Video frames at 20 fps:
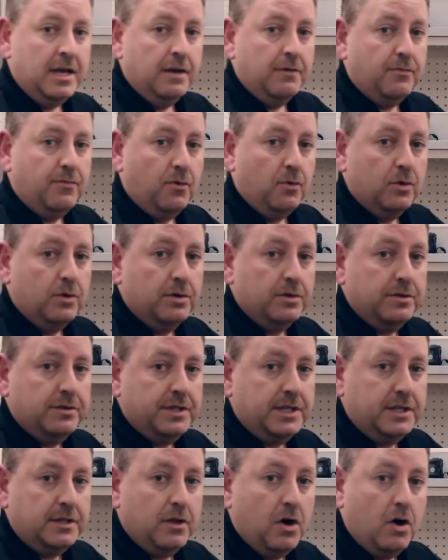for
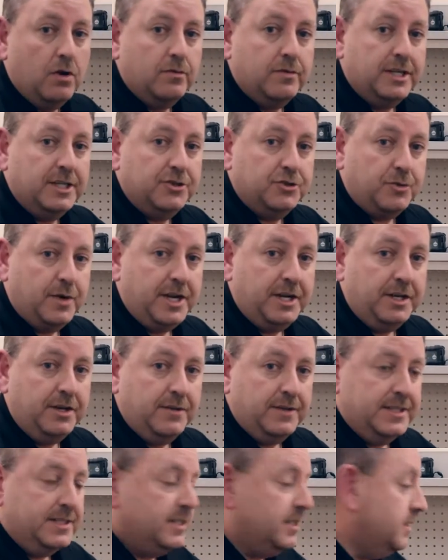the long range radio
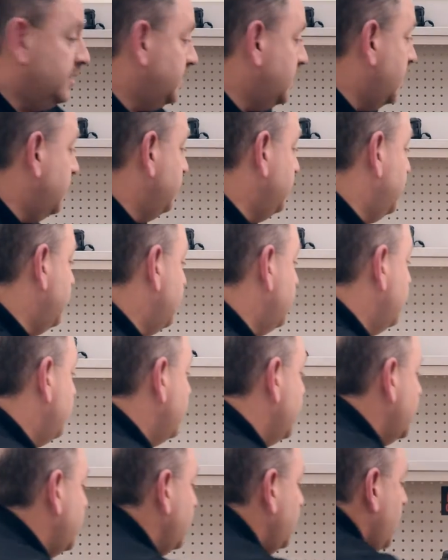that's inside the
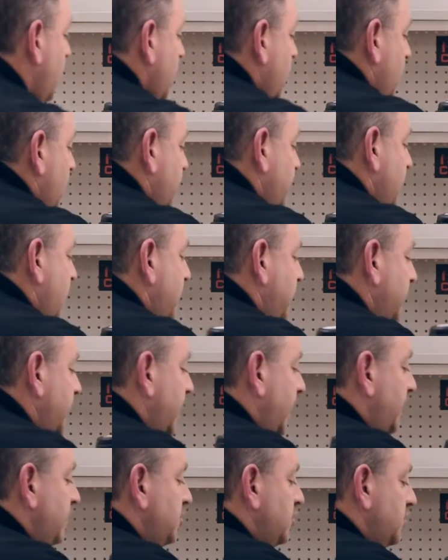AreaRAE and that
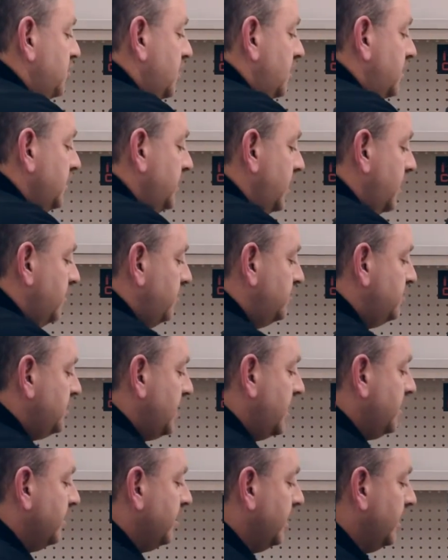engages on the other
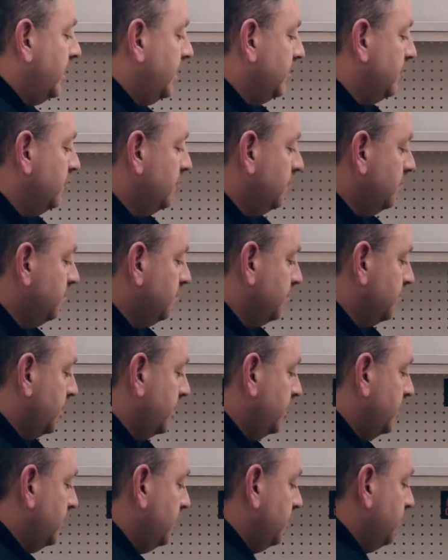side of the handle
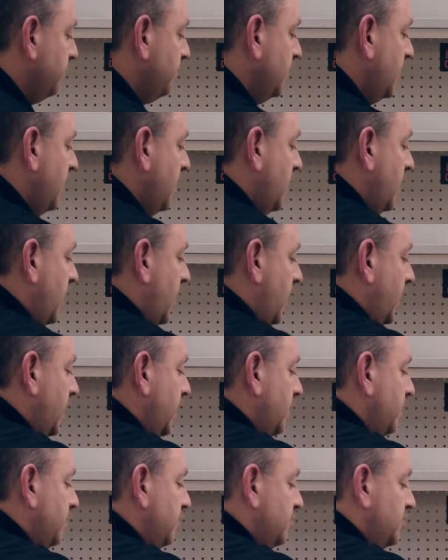right here
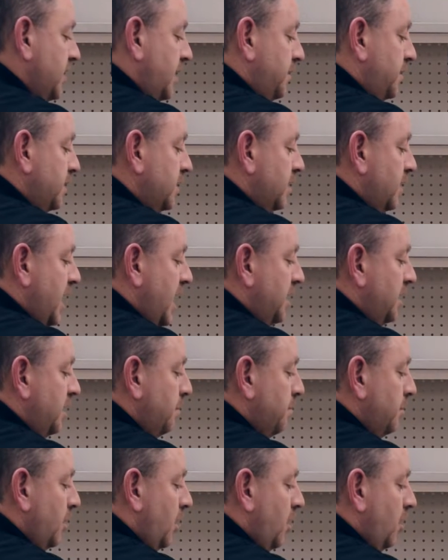and there's nothing to line
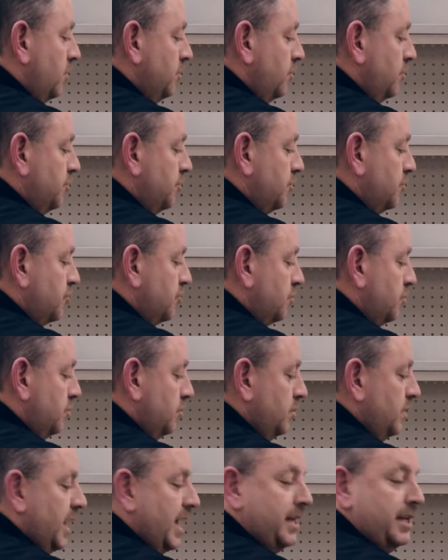up at all. You'll just
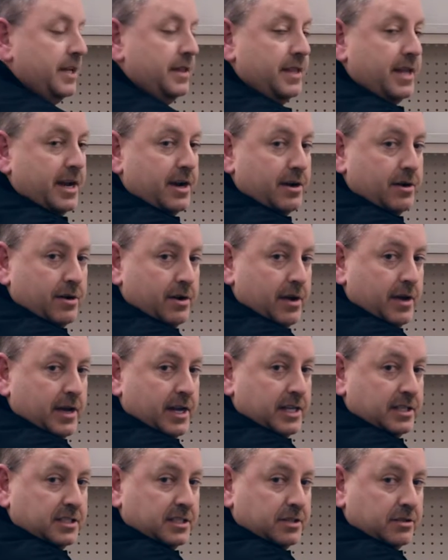screw that in there
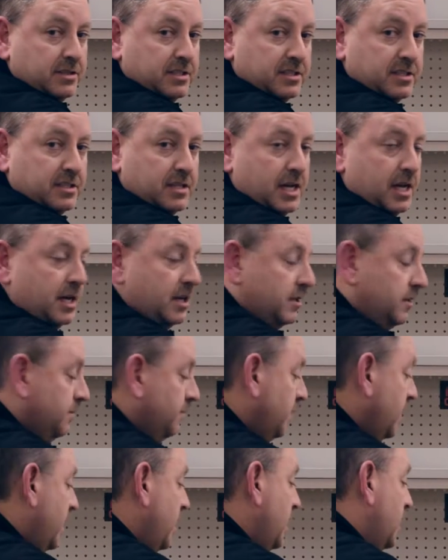until it's snug
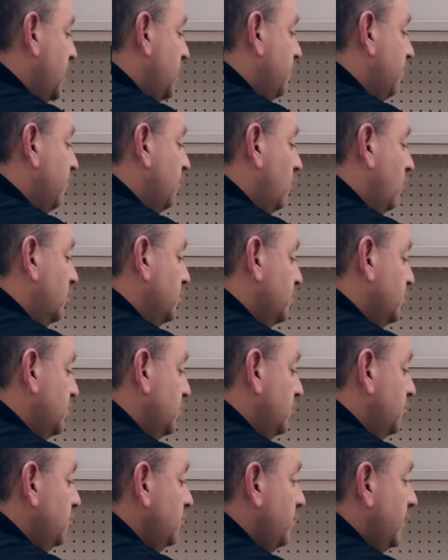and of course,
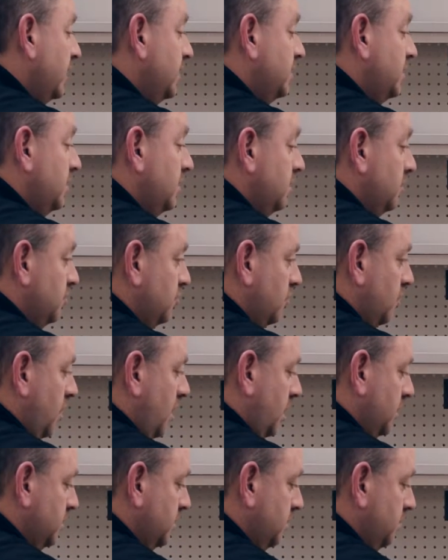the new antennas are
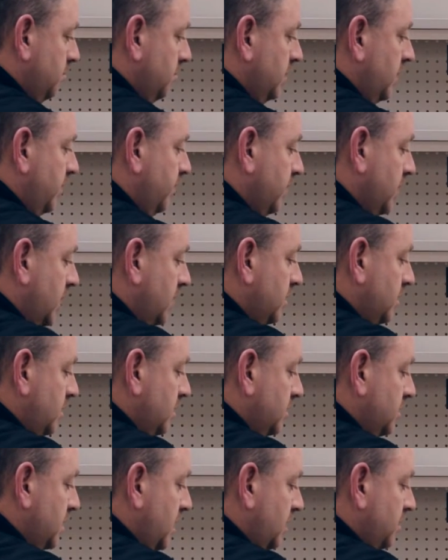awesome. They've got
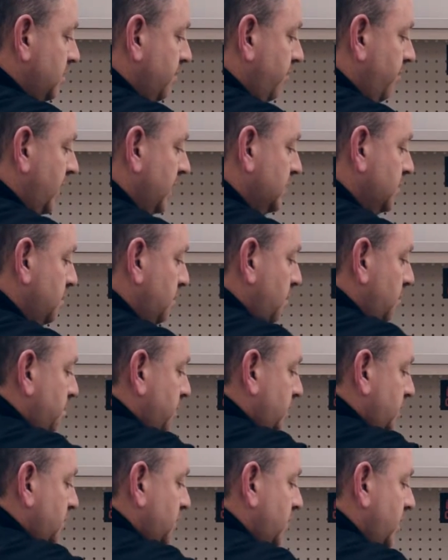this nice flexible
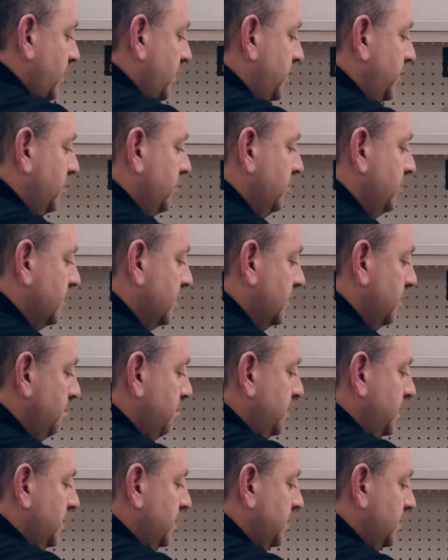piece right here that can
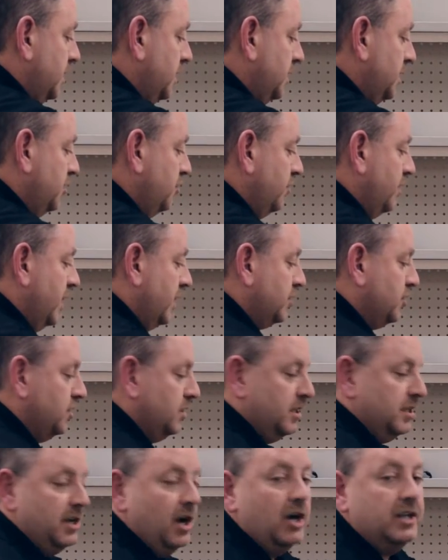bend in any
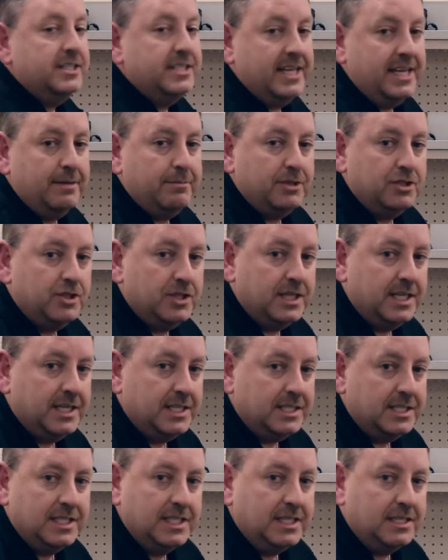direction and not damage the
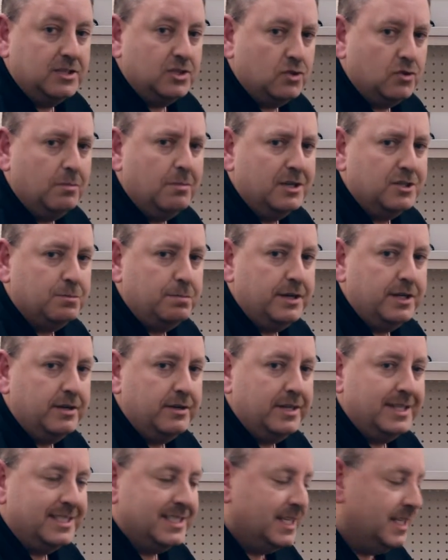antenna. So much
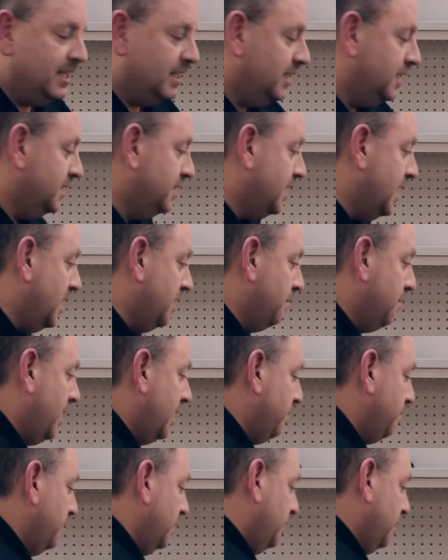better antenna design in my
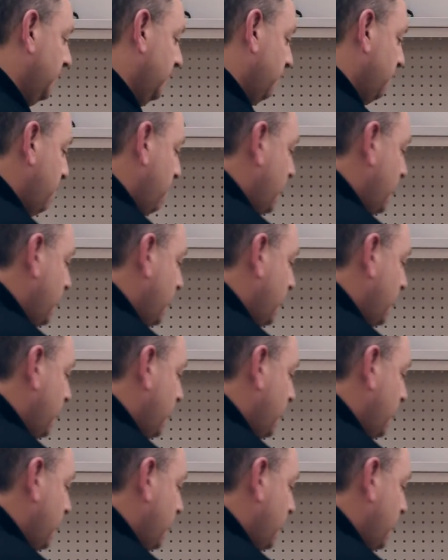opinion.